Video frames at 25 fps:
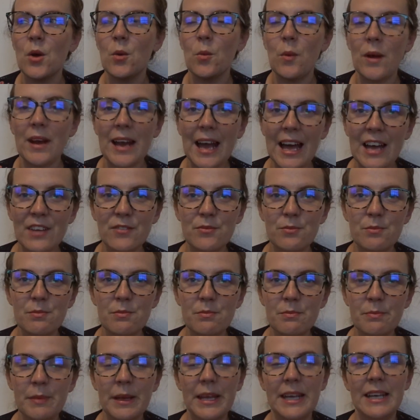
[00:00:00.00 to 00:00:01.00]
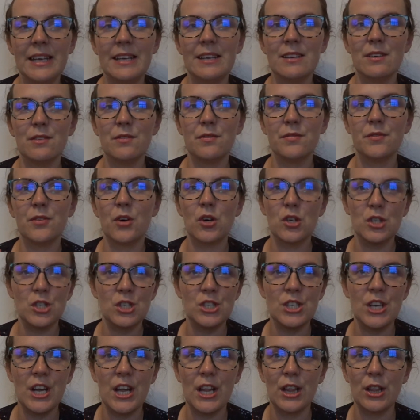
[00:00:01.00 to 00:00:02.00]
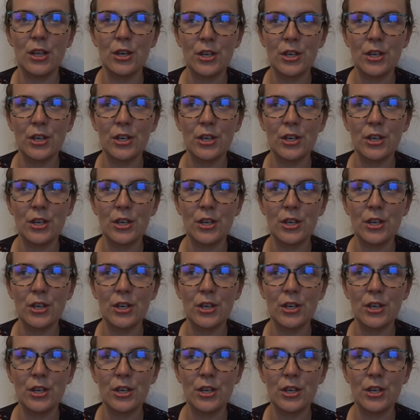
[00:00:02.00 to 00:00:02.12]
When I've been fortunate and